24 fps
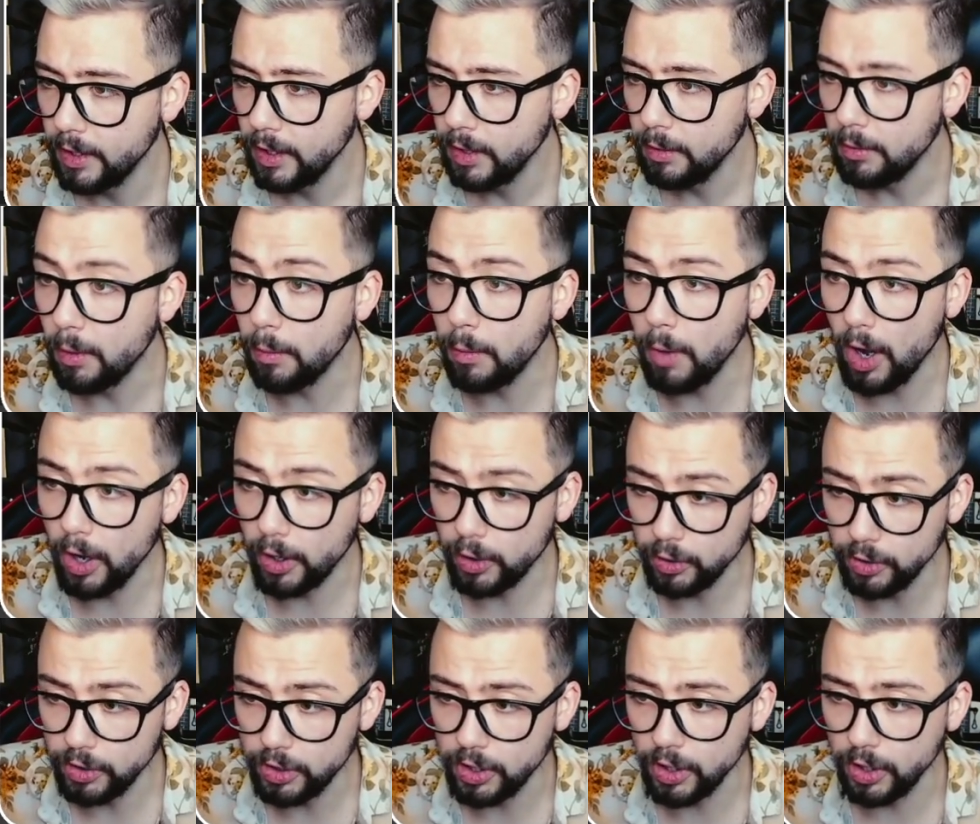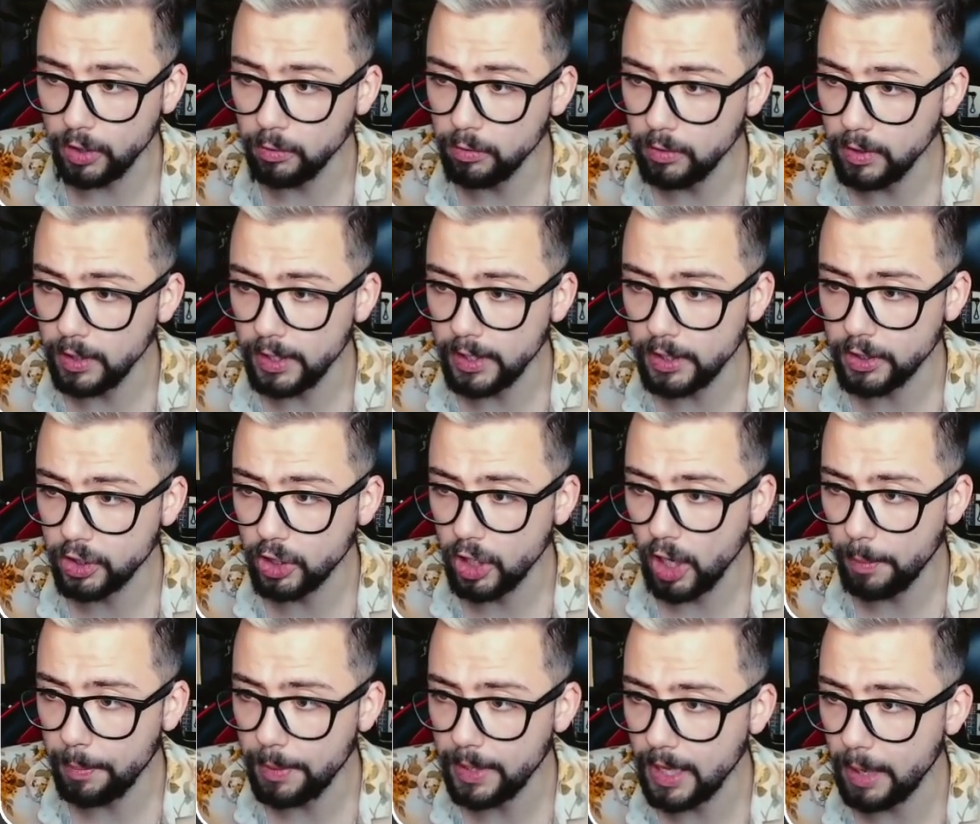But what I could do is
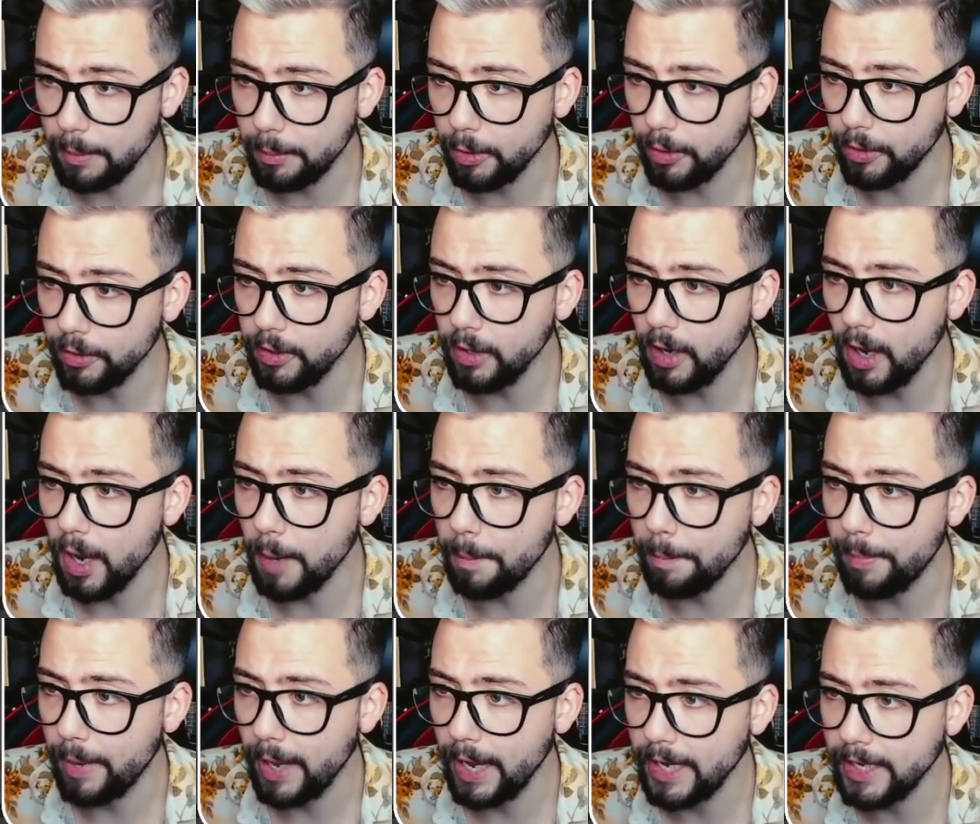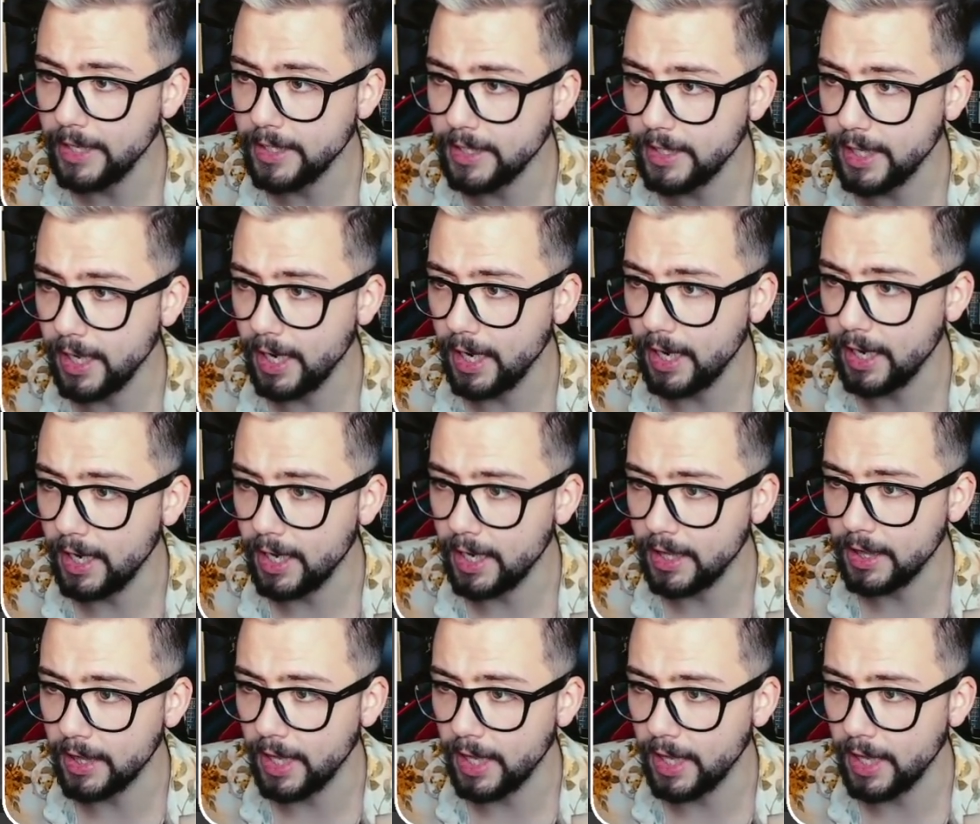copy that button and paste it in